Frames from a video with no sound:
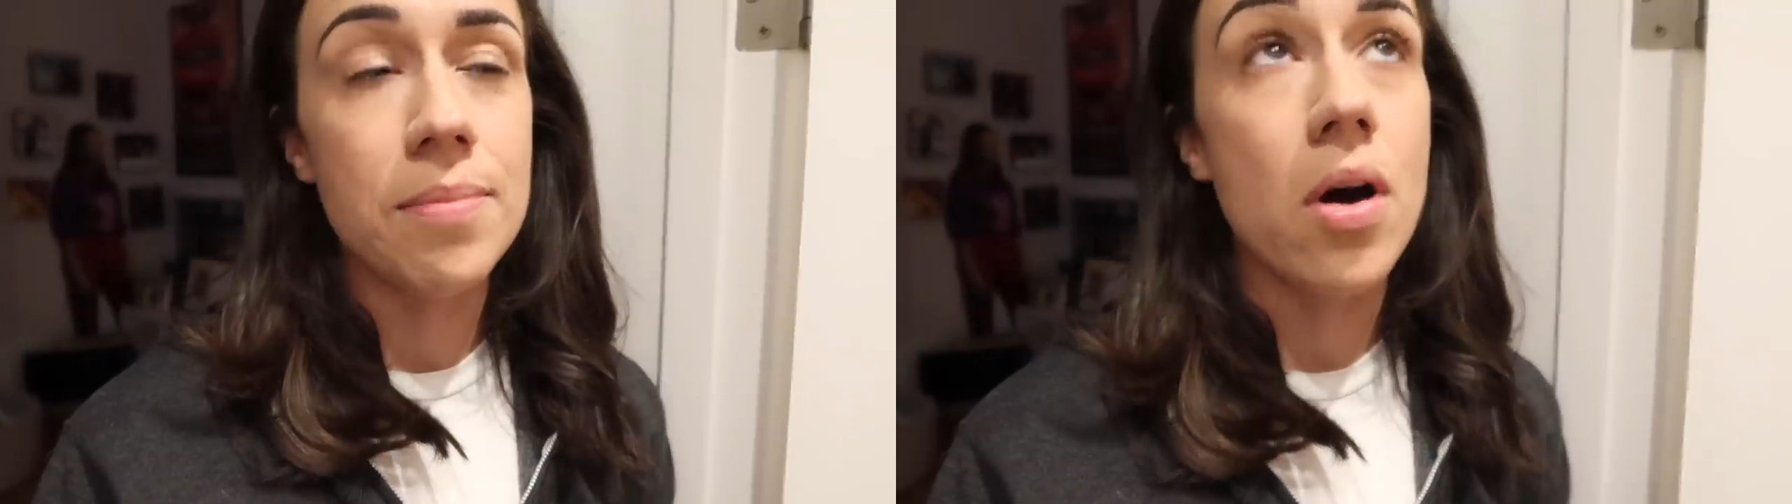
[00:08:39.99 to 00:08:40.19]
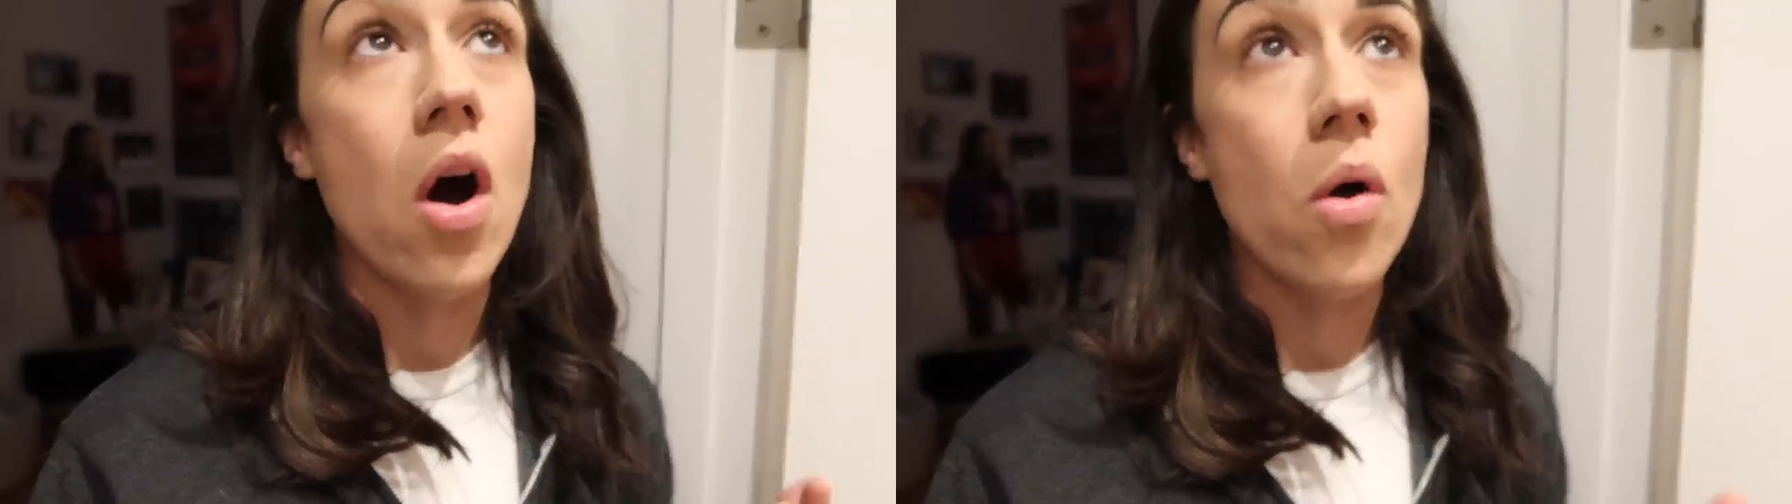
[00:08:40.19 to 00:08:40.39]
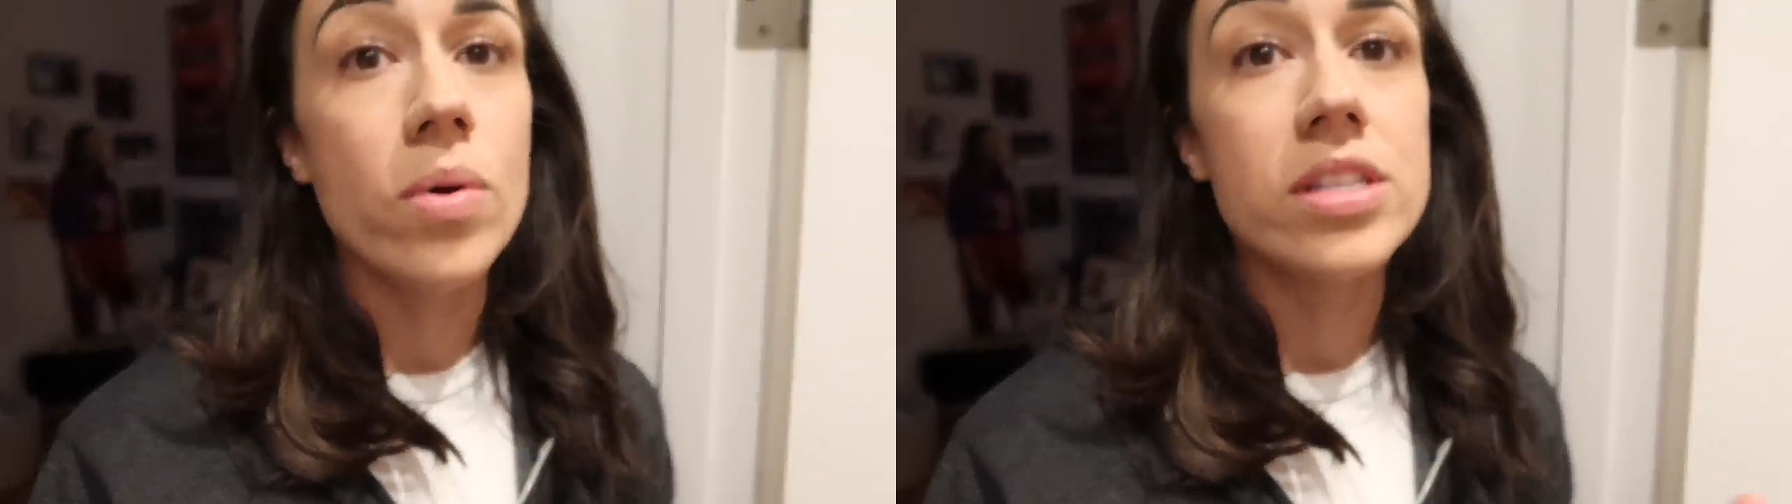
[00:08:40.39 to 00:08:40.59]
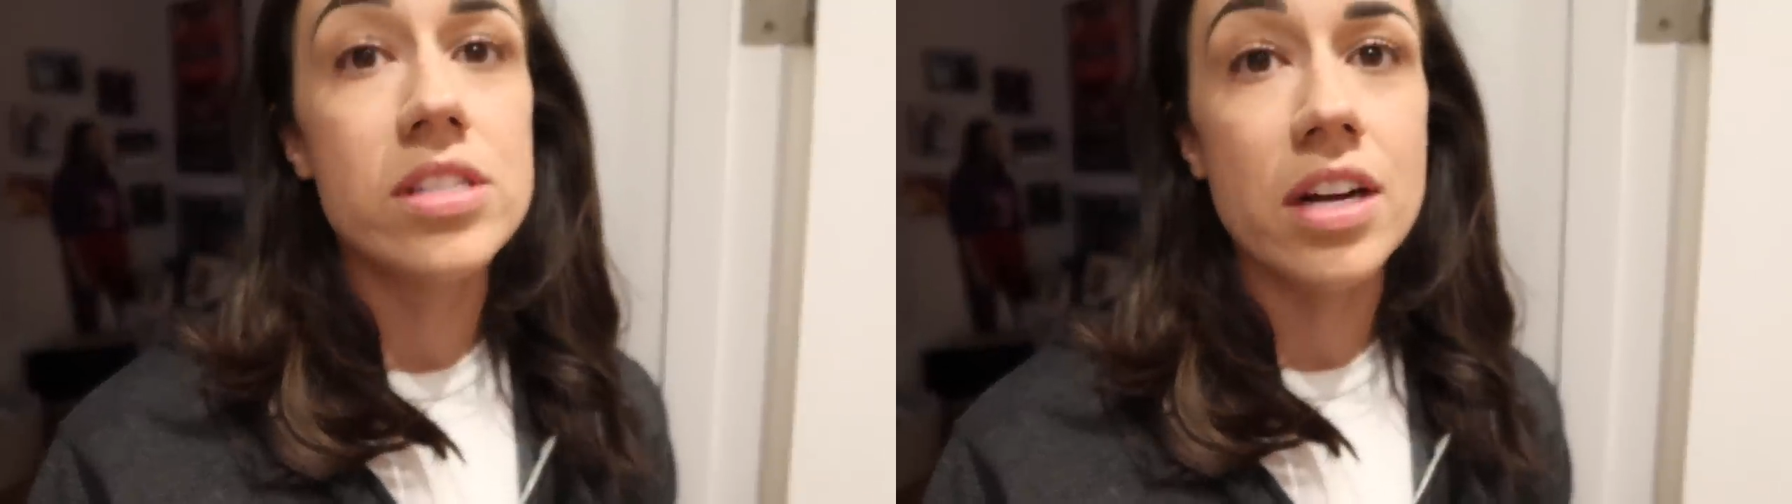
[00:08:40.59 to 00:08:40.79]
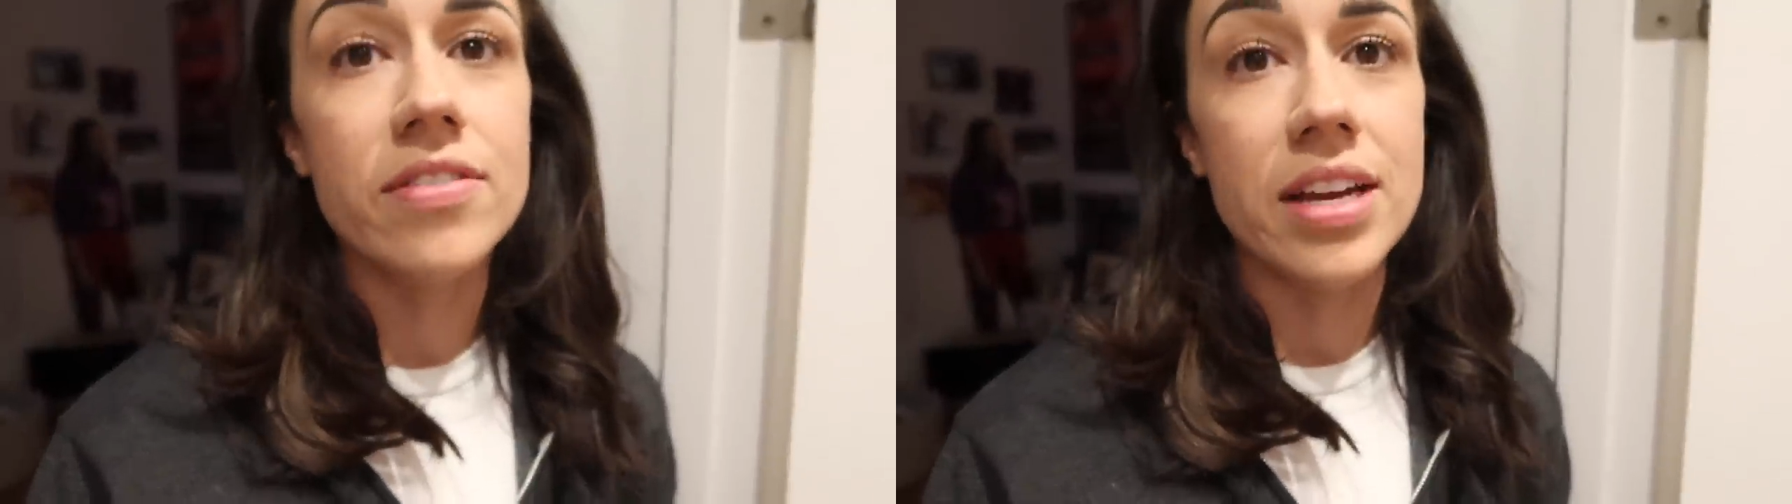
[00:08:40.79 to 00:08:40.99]
I'm always
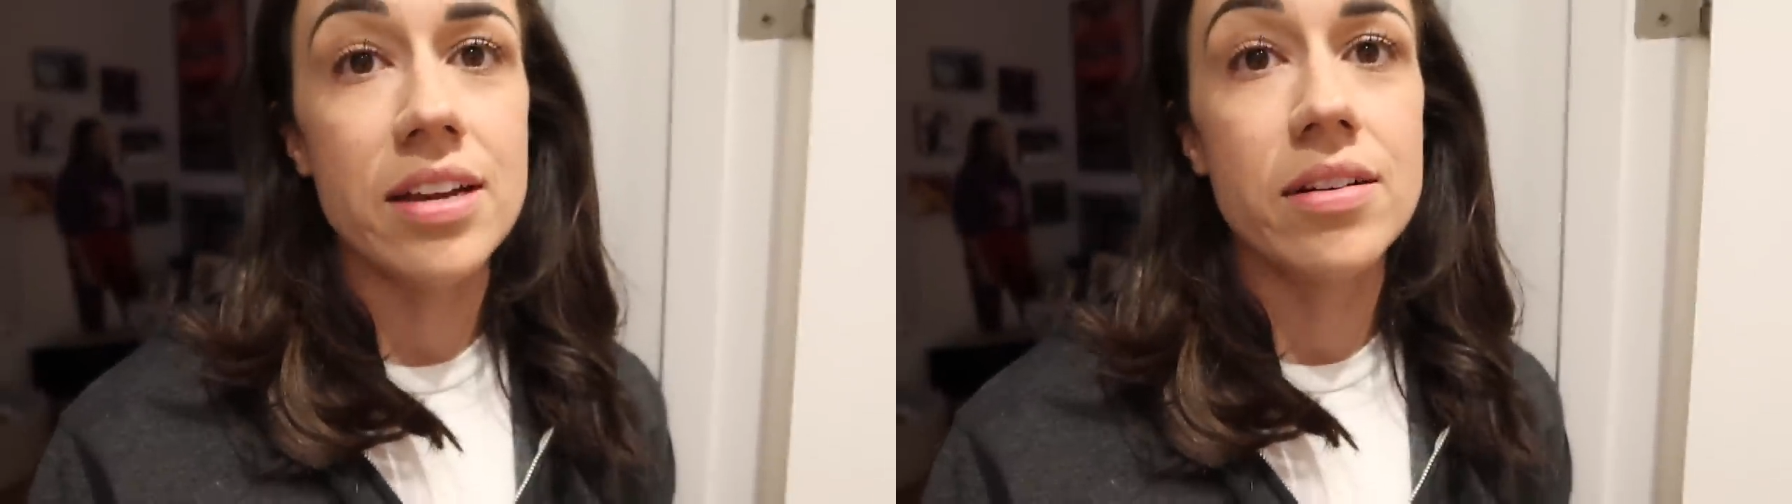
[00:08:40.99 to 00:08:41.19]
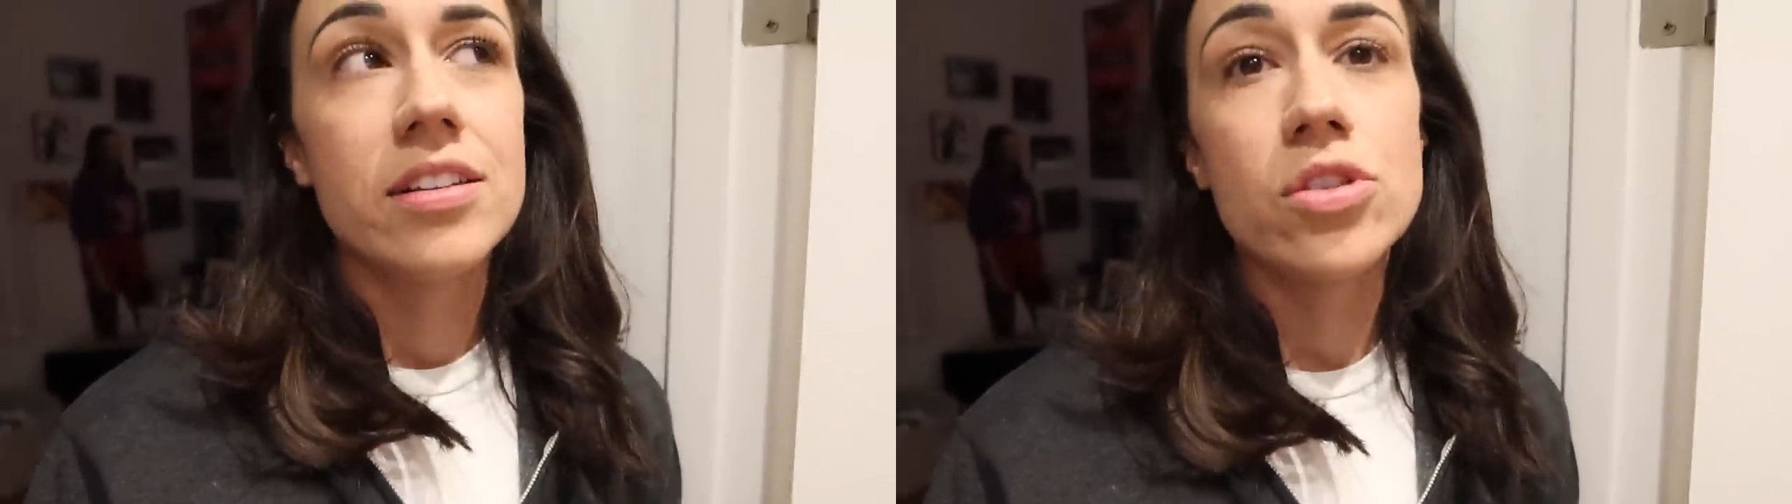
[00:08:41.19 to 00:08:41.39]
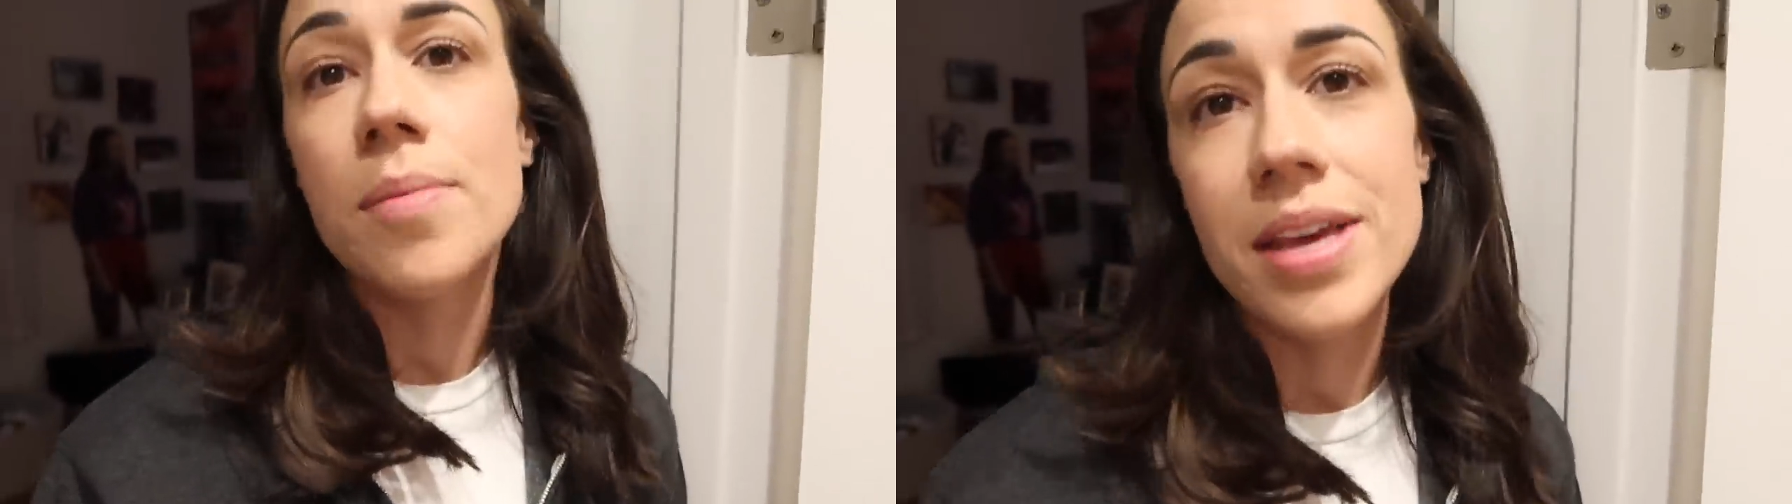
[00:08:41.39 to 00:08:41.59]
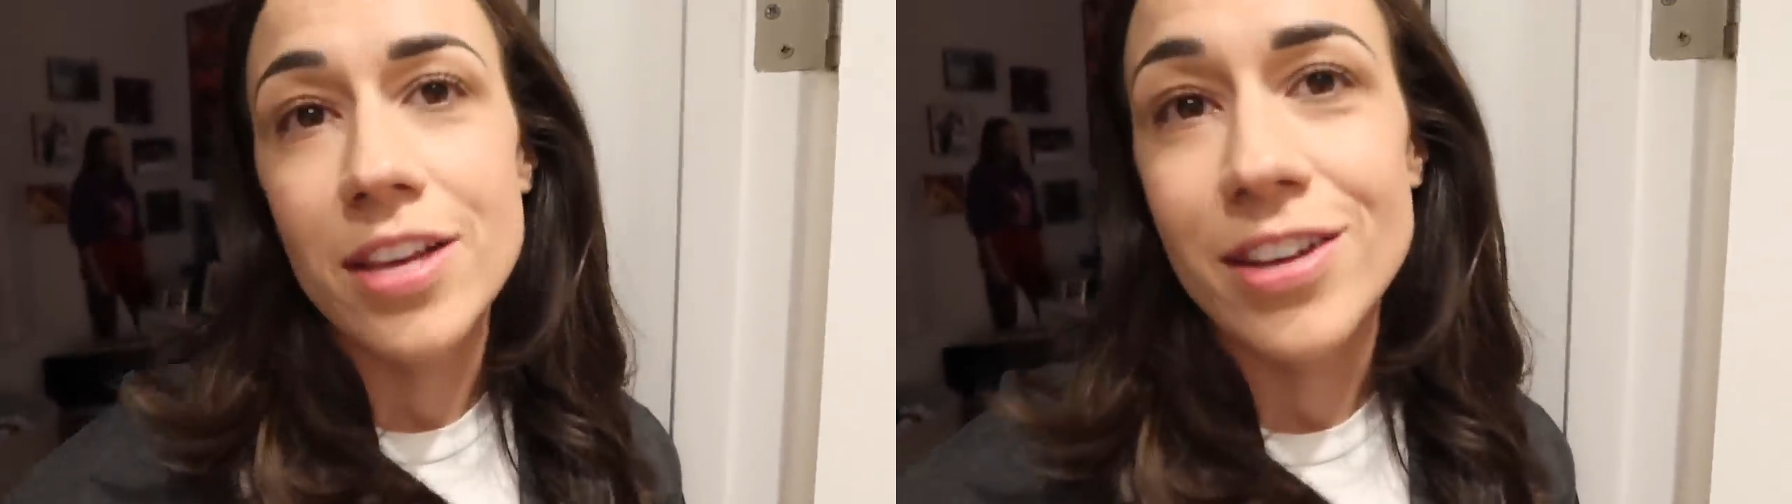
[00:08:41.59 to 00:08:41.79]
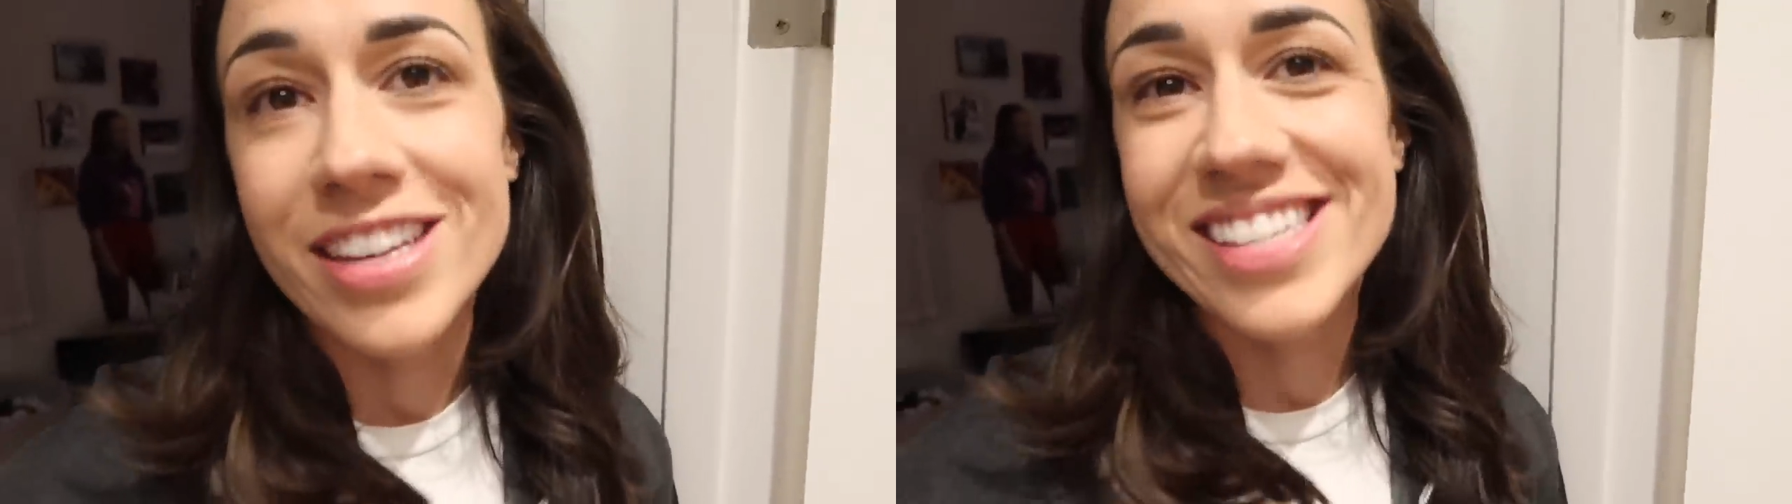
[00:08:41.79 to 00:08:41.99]
starving. So I'm
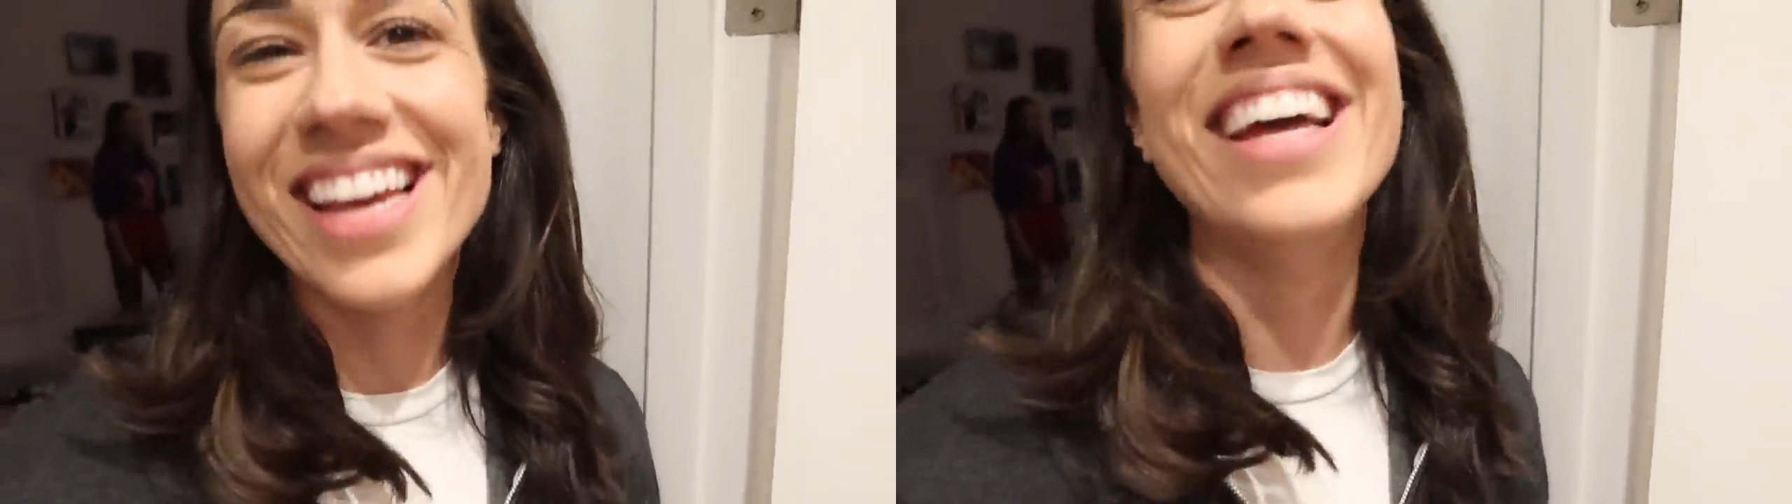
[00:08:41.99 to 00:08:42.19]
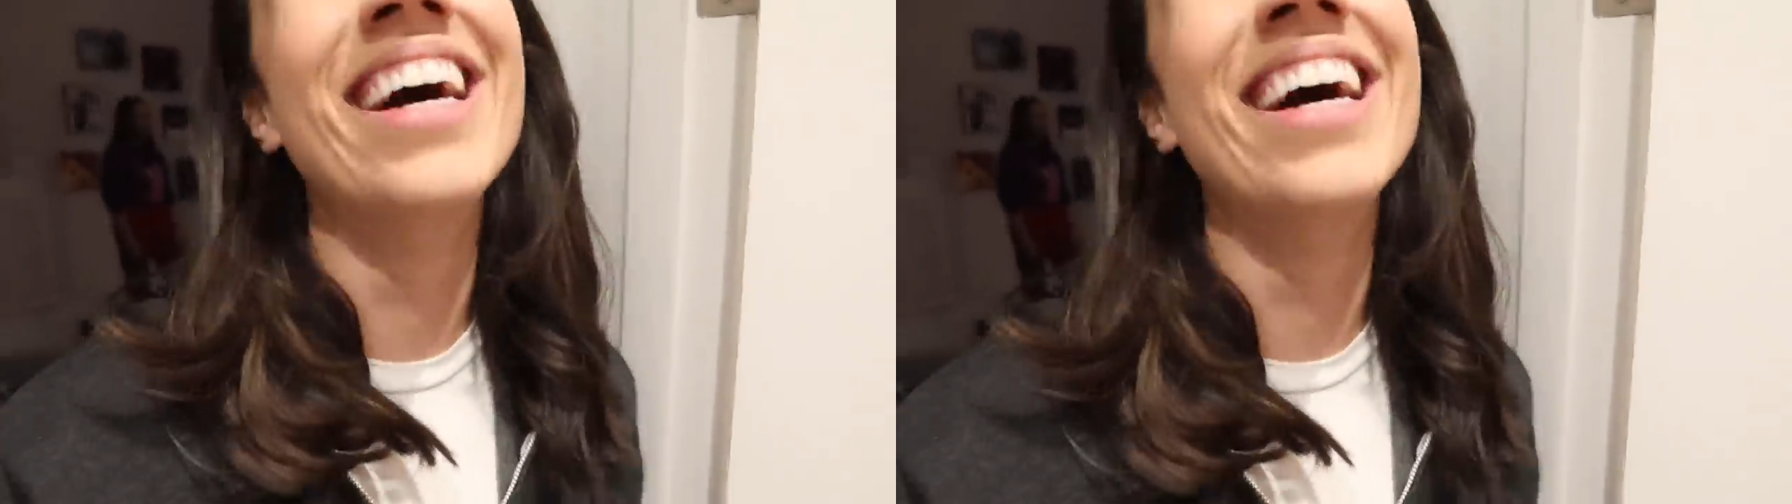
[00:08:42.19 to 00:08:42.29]
making cookies.